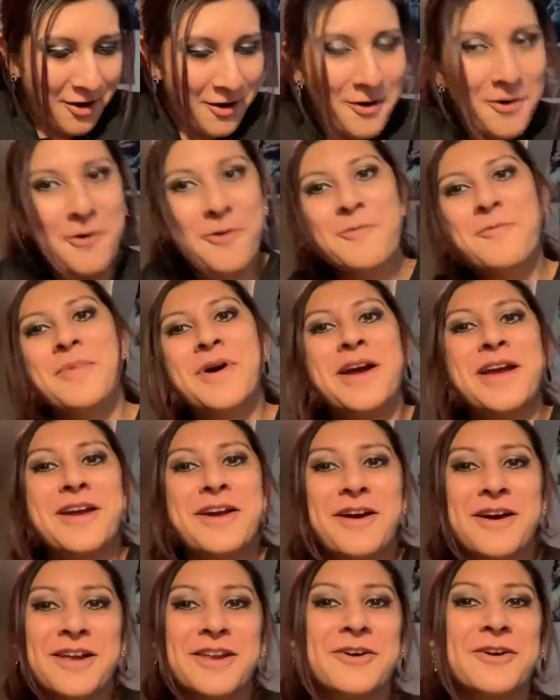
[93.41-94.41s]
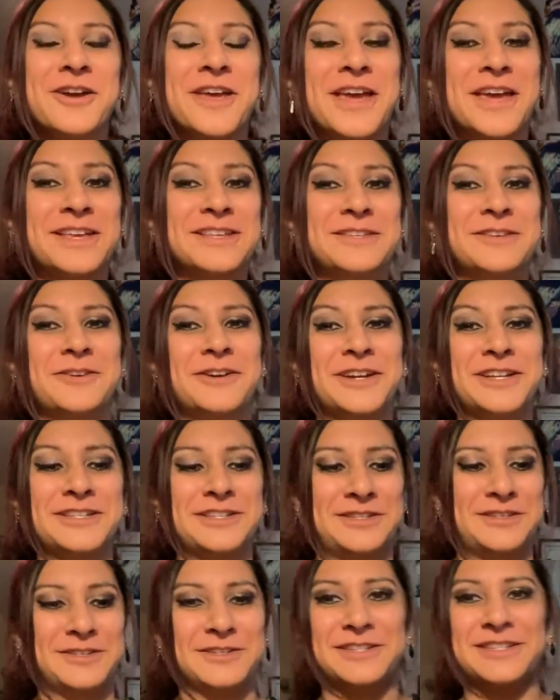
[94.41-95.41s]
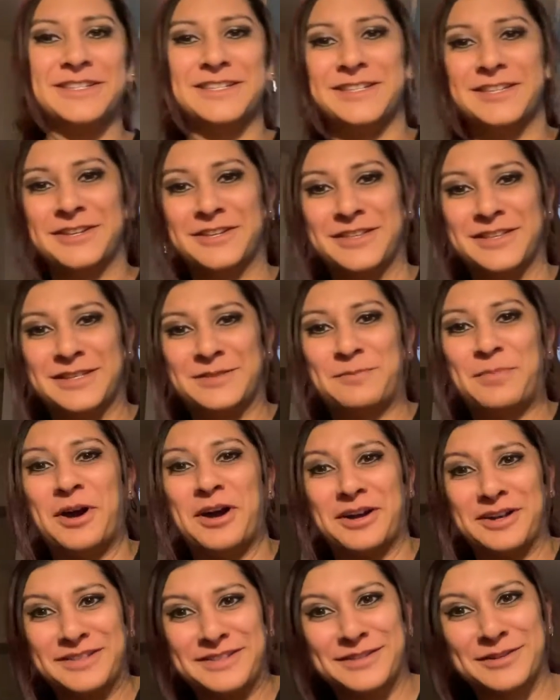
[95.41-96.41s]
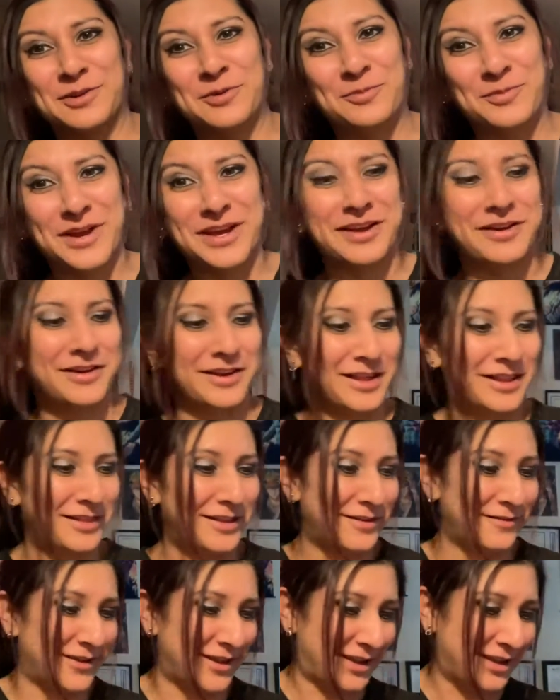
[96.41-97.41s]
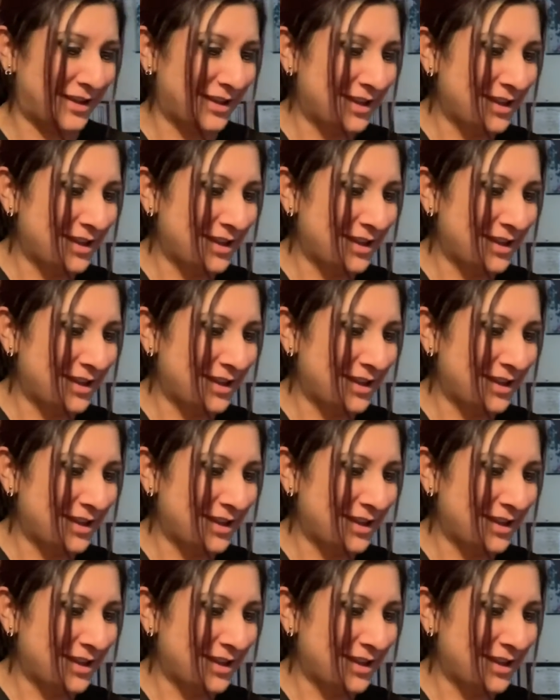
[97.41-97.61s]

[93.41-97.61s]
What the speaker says: Oh my god, okay, so I just looked into this box and oh my god, I love it.